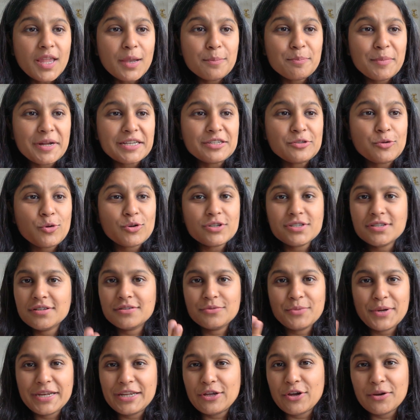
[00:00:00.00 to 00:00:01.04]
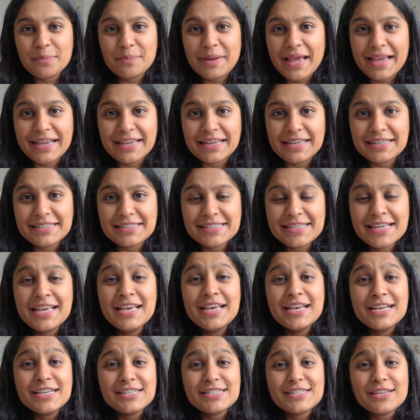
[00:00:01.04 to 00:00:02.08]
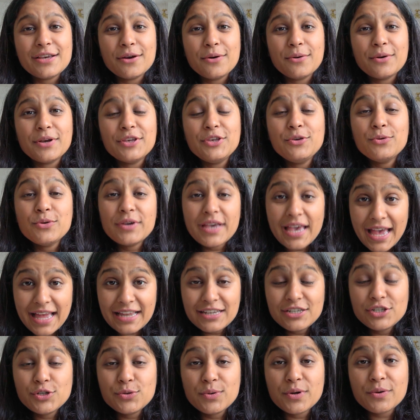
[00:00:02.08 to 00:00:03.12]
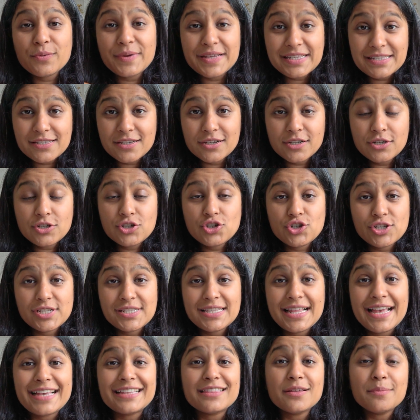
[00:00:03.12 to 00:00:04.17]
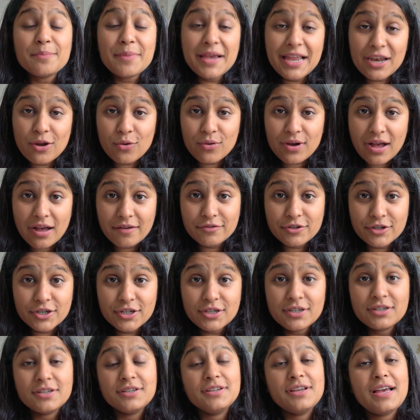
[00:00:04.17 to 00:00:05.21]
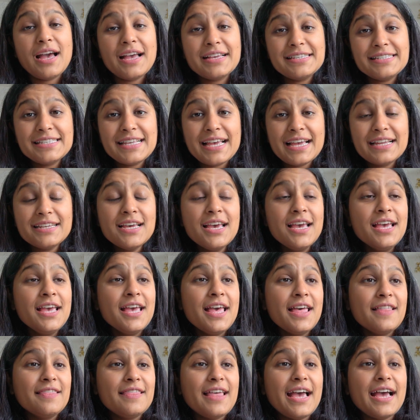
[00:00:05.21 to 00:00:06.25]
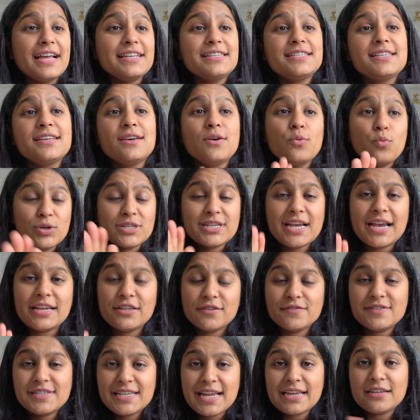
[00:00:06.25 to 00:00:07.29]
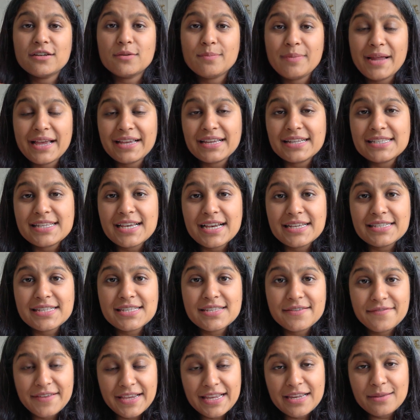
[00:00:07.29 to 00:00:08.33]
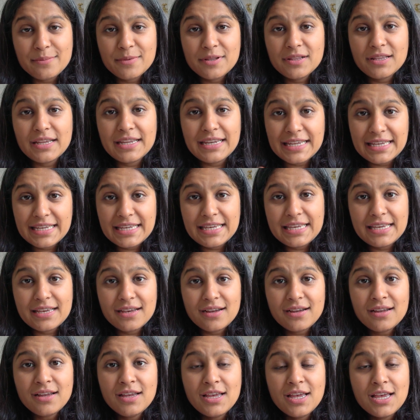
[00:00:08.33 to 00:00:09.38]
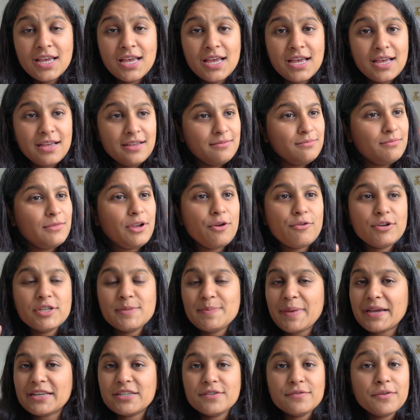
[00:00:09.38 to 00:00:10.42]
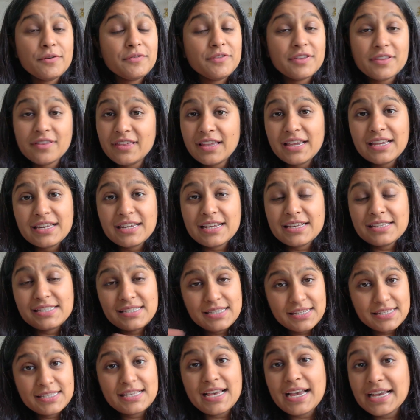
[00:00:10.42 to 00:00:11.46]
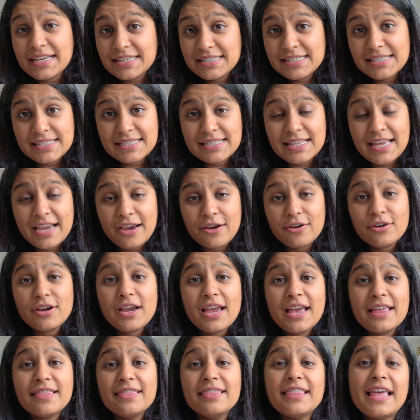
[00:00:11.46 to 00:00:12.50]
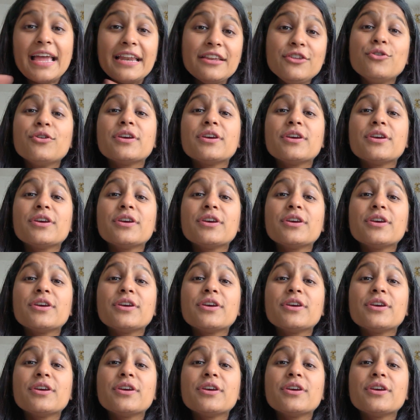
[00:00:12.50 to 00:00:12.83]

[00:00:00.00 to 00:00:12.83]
but not really on blankets. So you can do a research, just like the pillow cover. I said that what kind of standard blanket size is available in IKEA. Irrespective of the thickness, the size is there, and then you